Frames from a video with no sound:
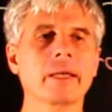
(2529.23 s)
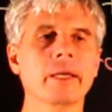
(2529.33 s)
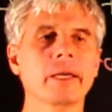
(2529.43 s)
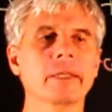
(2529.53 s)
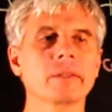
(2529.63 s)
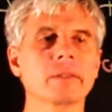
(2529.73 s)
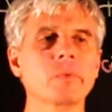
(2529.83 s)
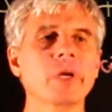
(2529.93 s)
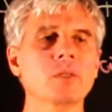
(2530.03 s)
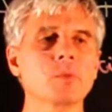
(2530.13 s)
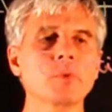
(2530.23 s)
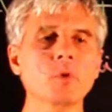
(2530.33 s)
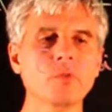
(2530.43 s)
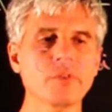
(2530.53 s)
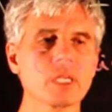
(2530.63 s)
And the way to
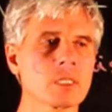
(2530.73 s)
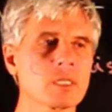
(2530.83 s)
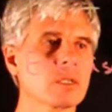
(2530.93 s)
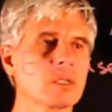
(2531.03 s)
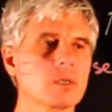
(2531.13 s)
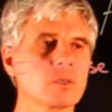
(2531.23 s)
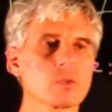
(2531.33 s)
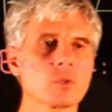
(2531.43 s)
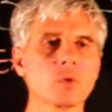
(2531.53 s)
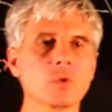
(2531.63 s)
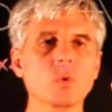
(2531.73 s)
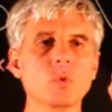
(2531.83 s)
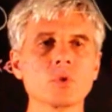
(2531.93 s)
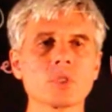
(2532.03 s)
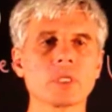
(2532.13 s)
prove this, so
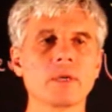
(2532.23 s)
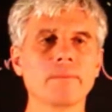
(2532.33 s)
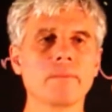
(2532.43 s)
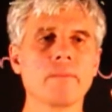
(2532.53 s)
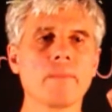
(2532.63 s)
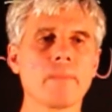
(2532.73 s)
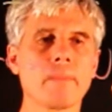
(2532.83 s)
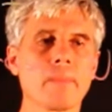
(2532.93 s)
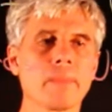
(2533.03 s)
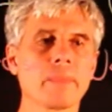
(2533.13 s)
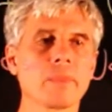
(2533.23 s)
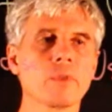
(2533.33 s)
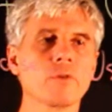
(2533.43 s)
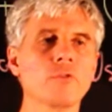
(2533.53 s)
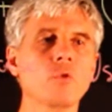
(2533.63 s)
use
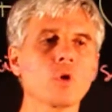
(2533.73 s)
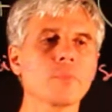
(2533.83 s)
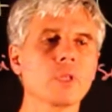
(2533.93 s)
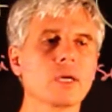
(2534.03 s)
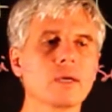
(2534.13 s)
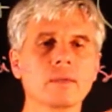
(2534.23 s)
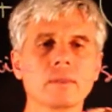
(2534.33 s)
the formula